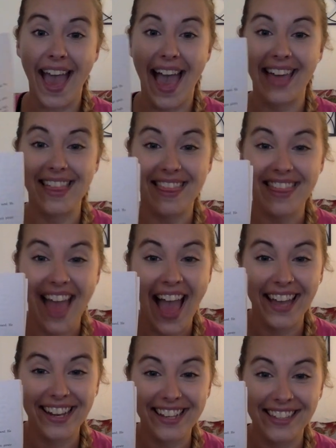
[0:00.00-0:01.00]
And
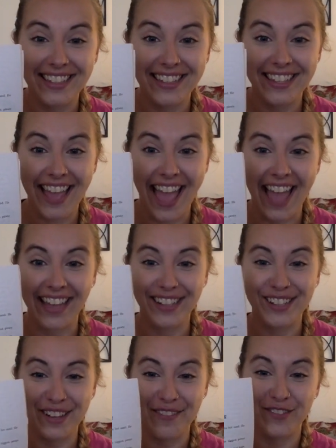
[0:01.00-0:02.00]
that is the
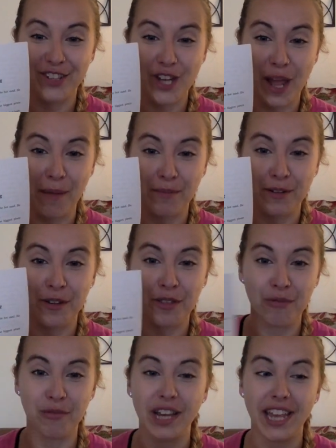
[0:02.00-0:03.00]
end of chapter
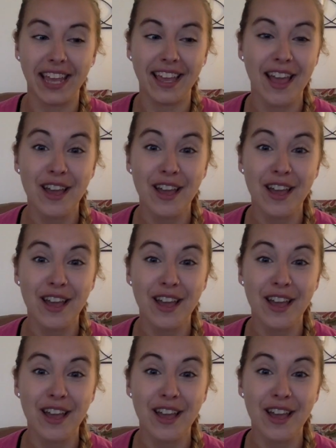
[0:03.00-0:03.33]
3.